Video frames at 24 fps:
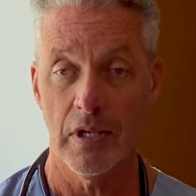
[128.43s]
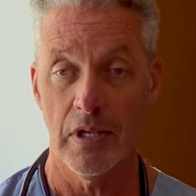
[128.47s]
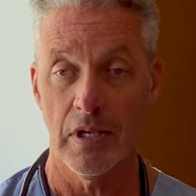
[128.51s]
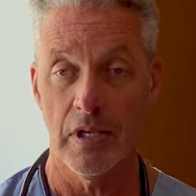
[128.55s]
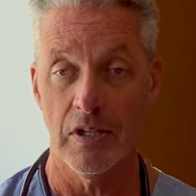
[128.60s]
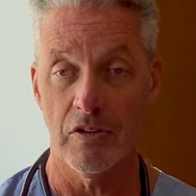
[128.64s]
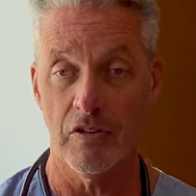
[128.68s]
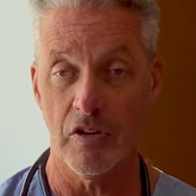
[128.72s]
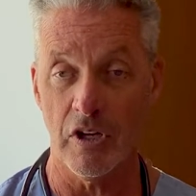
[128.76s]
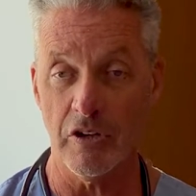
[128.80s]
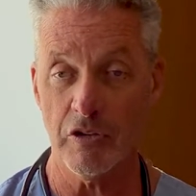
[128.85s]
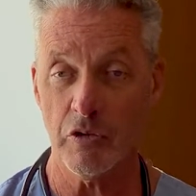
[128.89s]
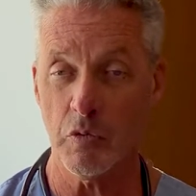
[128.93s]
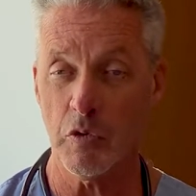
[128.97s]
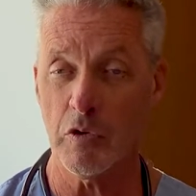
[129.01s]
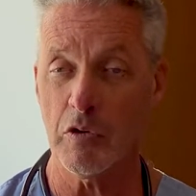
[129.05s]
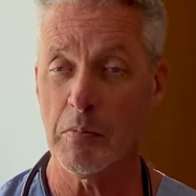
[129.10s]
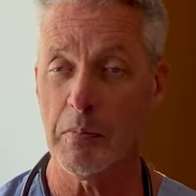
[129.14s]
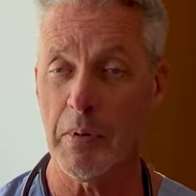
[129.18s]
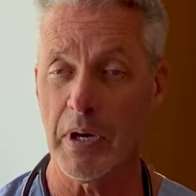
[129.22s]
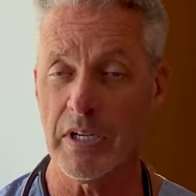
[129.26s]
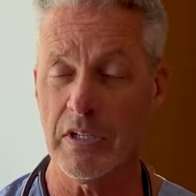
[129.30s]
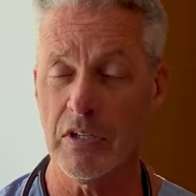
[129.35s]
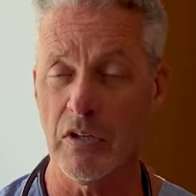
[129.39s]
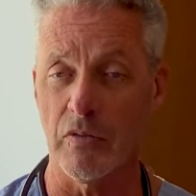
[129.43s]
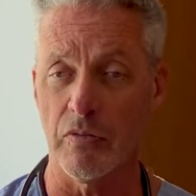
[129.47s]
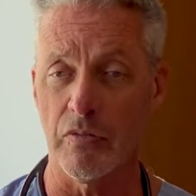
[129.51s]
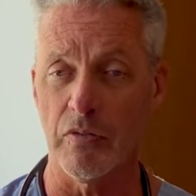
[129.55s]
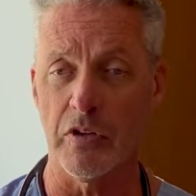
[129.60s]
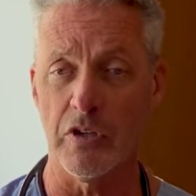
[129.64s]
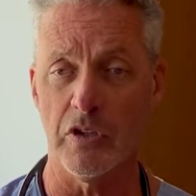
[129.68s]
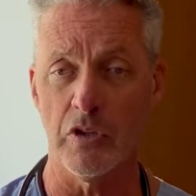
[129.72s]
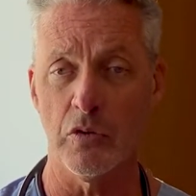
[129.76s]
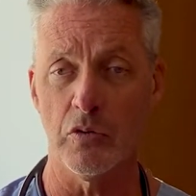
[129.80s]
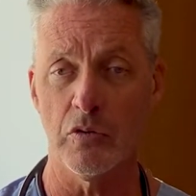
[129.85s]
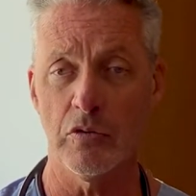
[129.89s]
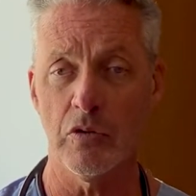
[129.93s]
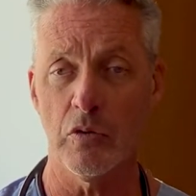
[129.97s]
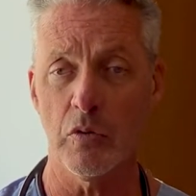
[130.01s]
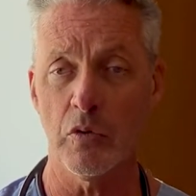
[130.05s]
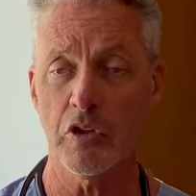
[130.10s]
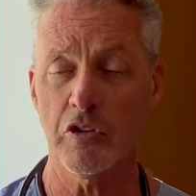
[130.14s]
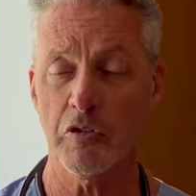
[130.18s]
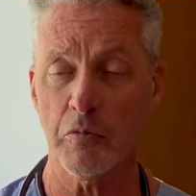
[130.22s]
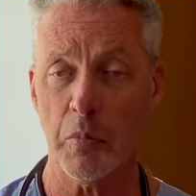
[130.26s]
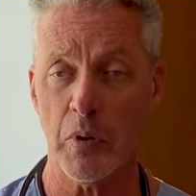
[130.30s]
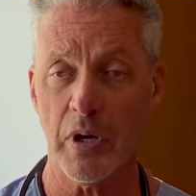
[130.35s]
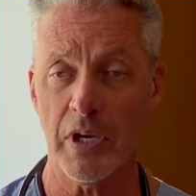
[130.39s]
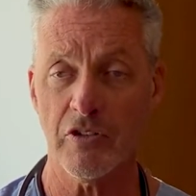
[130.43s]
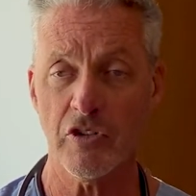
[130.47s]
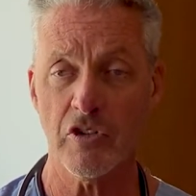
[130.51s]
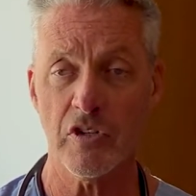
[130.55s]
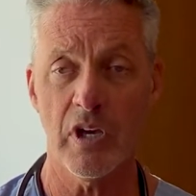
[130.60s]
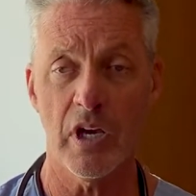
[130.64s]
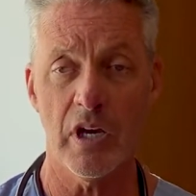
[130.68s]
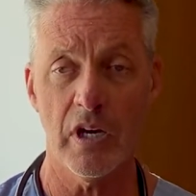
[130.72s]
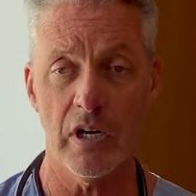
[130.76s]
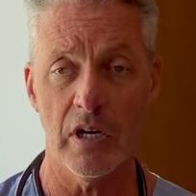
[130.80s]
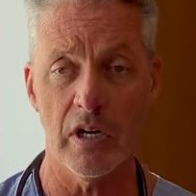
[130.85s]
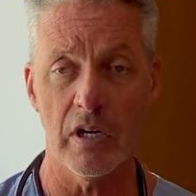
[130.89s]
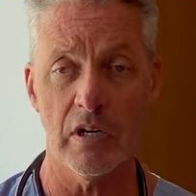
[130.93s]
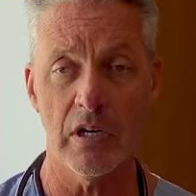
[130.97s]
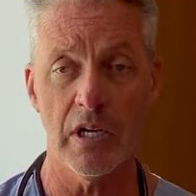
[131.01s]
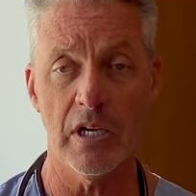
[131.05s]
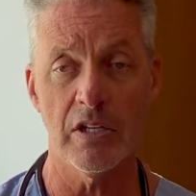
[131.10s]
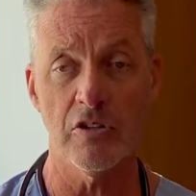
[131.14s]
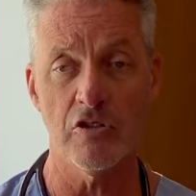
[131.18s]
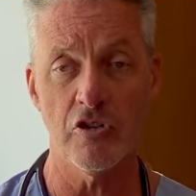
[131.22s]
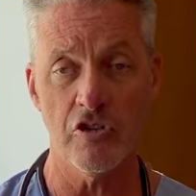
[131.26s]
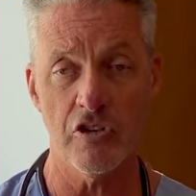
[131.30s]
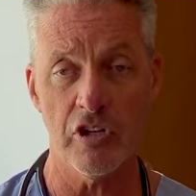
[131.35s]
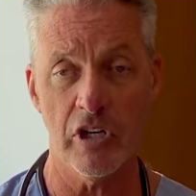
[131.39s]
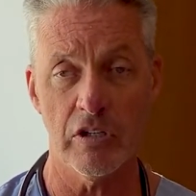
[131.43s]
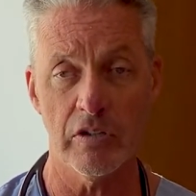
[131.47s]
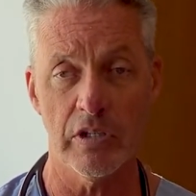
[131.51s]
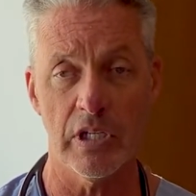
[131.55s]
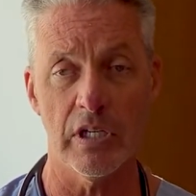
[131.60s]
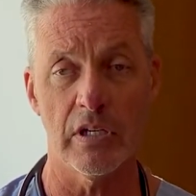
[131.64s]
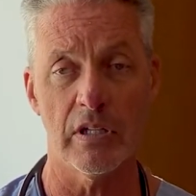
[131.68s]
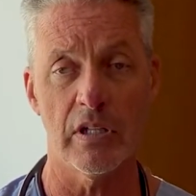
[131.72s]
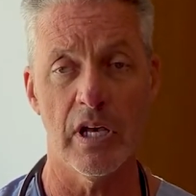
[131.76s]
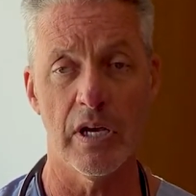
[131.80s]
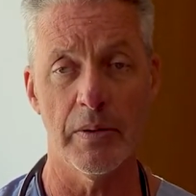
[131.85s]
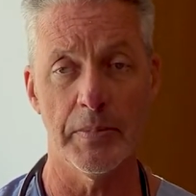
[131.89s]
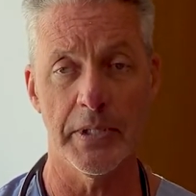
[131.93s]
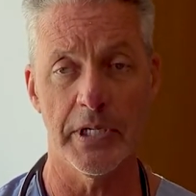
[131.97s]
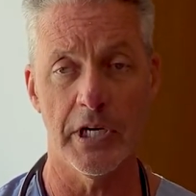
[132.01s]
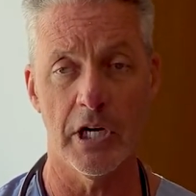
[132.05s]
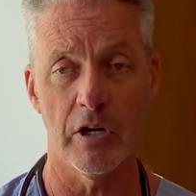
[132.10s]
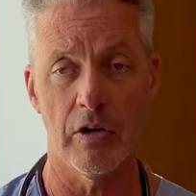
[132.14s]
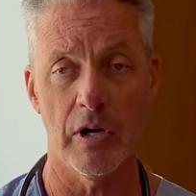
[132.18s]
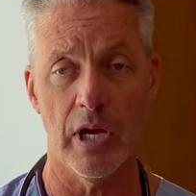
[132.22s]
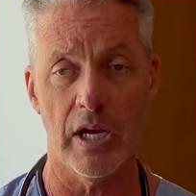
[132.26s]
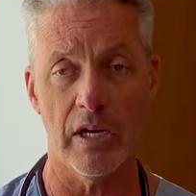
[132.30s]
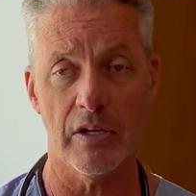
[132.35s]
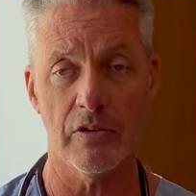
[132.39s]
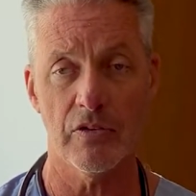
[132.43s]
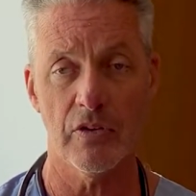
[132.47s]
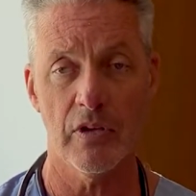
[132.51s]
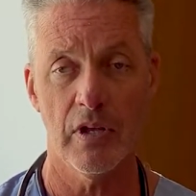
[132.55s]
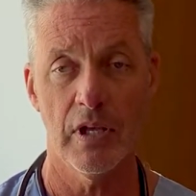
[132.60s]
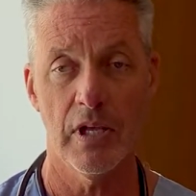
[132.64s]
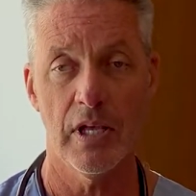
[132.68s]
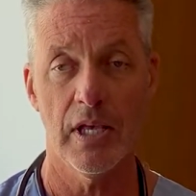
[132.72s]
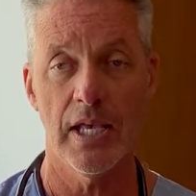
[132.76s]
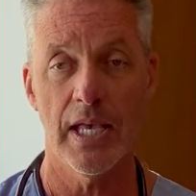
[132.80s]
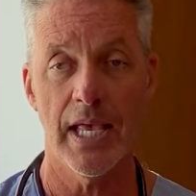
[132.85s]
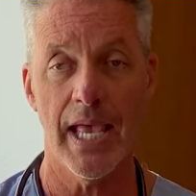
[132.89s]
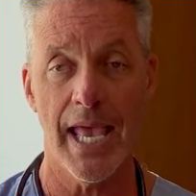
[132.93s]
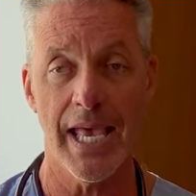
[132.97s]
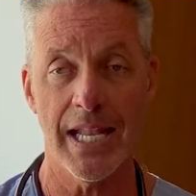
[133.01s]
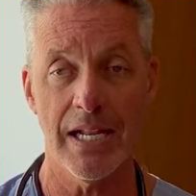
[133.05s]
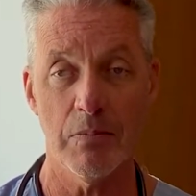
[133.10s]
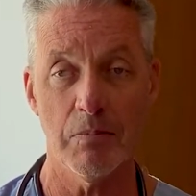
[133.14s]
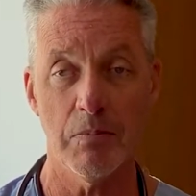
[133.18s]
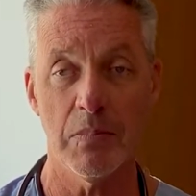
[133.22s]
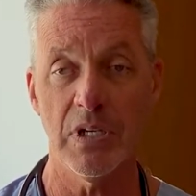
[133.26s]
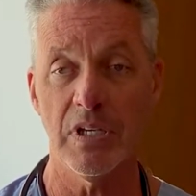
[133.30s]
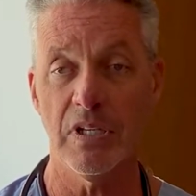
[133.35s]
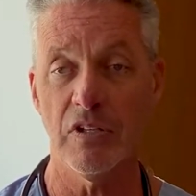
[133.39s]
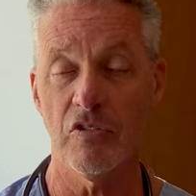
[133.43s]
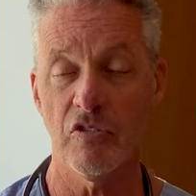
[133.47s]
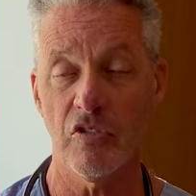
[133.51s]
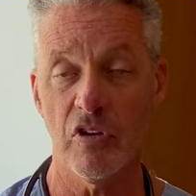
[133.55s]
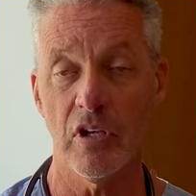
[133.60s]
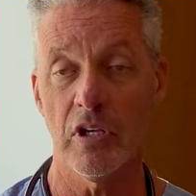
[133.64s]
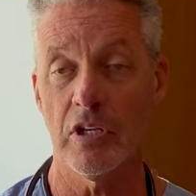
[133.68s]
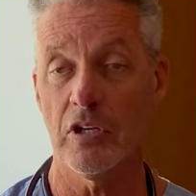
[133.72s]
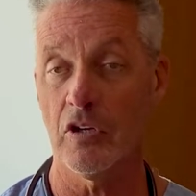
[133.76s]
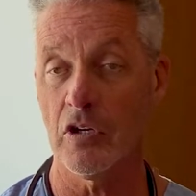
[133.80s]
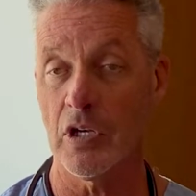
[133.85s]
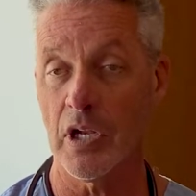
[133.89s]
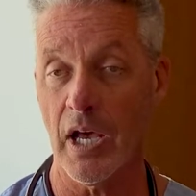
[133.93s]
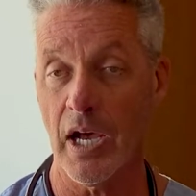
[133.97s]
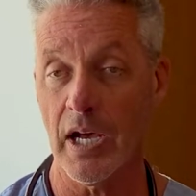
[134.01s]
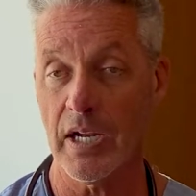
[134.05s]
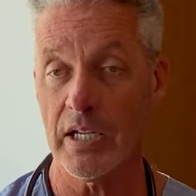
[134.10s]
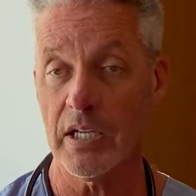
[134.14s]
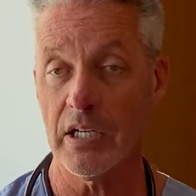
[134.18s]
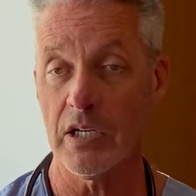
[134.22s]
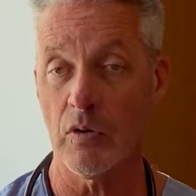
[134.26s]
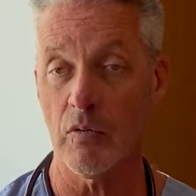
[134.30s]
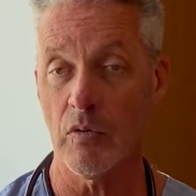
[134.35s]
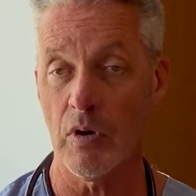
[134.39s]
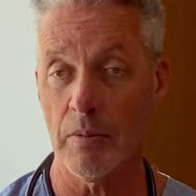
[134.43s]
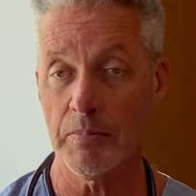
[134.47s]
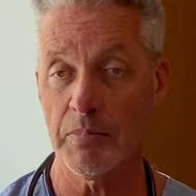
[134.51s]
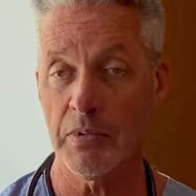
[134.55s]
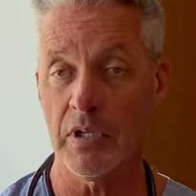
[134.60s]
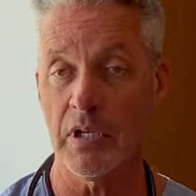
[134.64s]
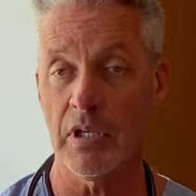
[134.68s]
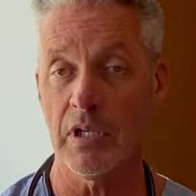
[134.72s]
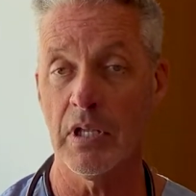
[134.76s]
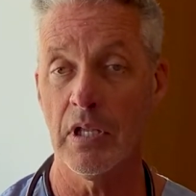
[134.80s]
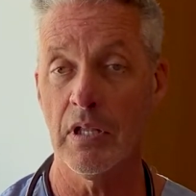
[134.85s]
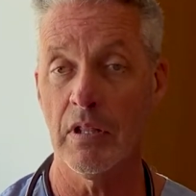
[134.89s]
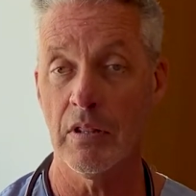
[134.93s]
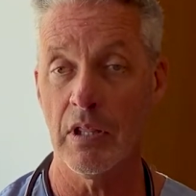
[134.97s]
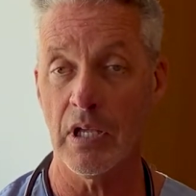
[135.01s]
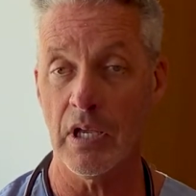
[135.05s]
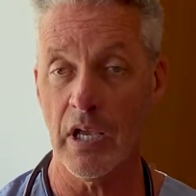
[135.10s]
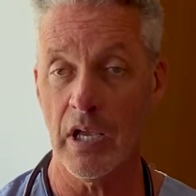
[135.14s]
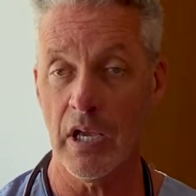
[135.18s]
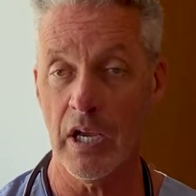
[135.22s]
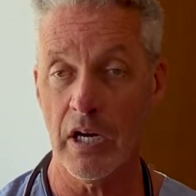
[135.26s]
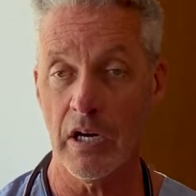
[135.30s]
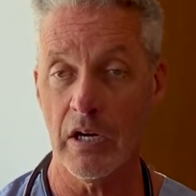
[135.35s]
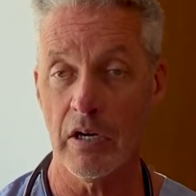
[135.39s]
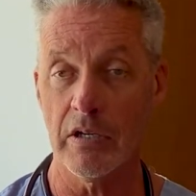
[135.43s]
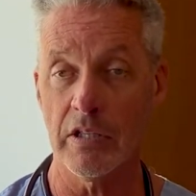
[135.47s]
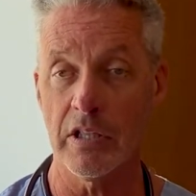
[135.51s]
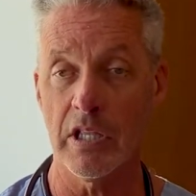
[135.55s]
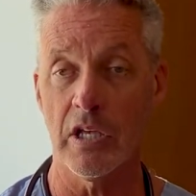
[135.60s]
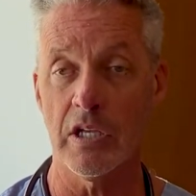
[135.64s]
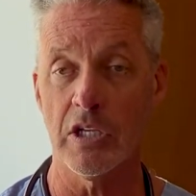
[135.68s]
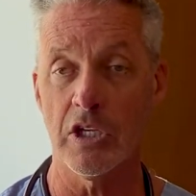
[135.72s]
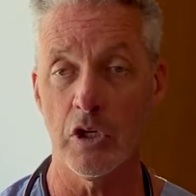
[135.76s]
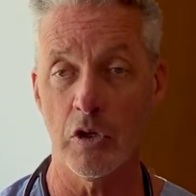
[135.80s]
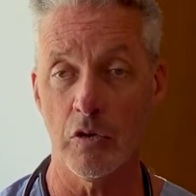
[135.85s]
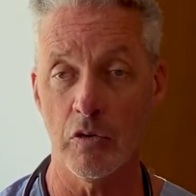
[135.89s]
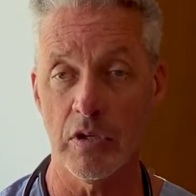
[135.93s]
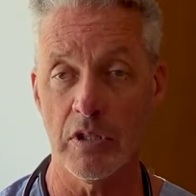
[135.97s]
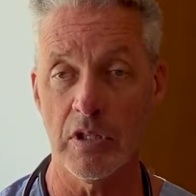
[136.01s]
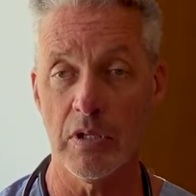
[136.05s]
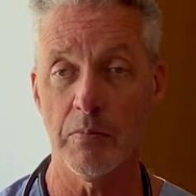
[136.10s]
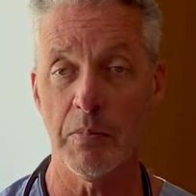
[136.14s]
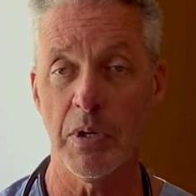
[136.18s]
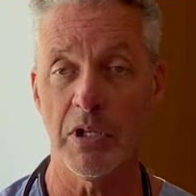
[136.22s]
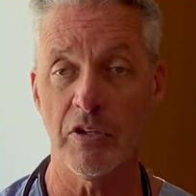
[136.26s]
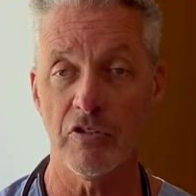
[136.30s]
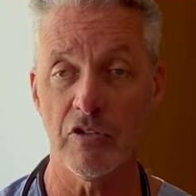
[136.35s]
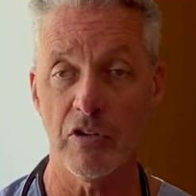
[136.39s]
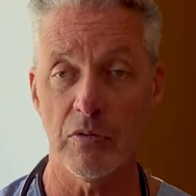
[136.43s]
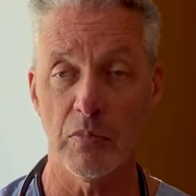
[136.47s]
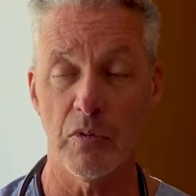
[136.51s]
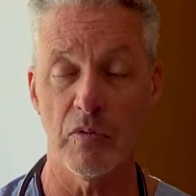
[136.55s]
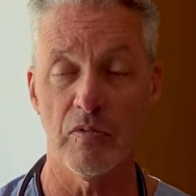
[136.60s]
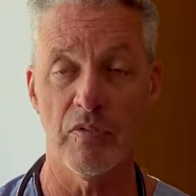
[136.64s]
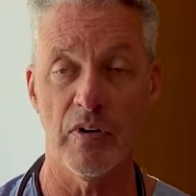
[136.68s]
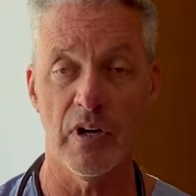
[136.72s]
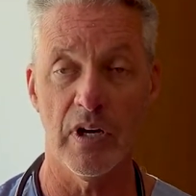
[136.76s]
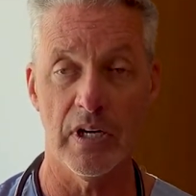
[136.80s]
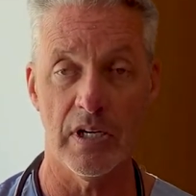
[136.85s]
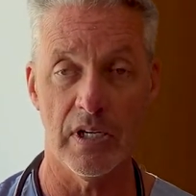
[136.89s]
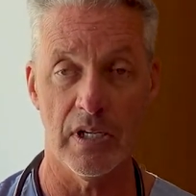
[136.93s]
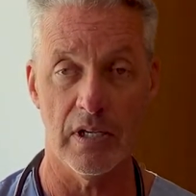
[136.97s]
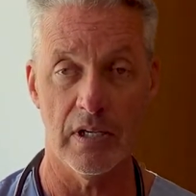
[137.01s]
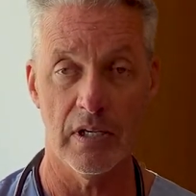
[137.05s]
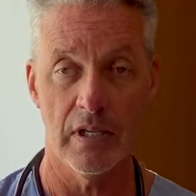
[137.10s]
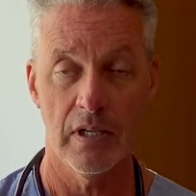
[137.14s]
It's also a reminder for you to express care in sharing ClimateRx. And it means you're not interrupting the care that you're in the midst of providing.